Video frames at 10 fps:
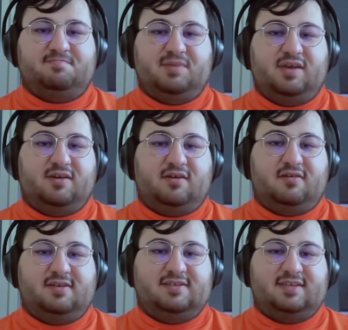being
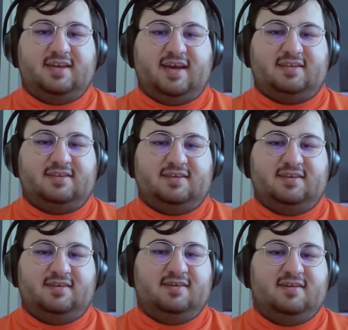honest and acting
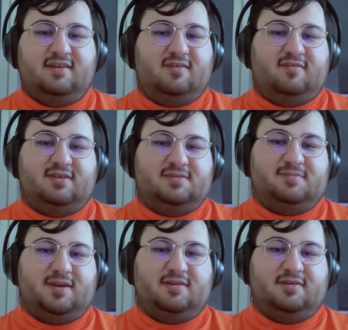in an honest
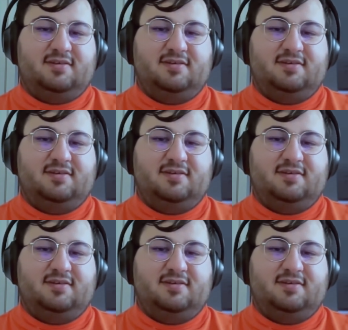manner.